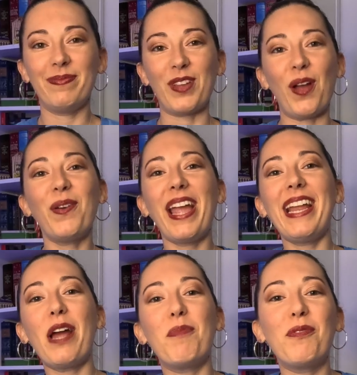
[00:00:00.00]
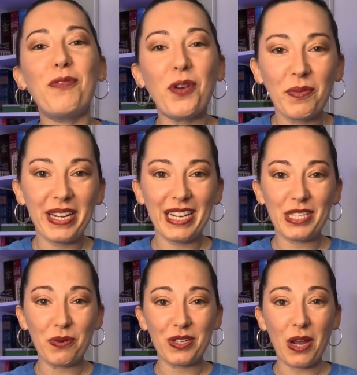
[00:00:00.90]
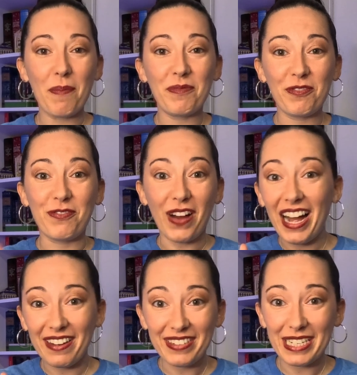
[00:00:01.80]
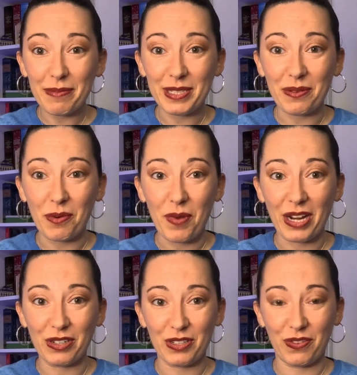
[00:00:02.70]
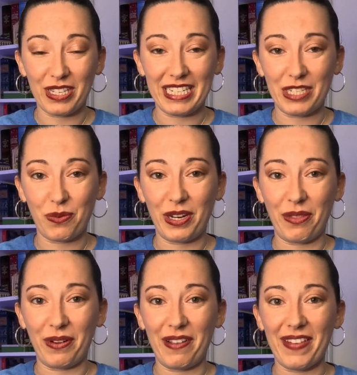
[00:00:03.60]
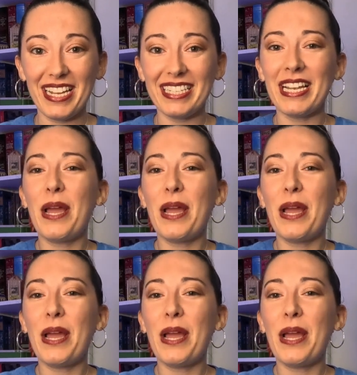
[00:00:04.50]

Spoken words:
Okay, now before we get into our top 5 tips and reminders for the D23 event,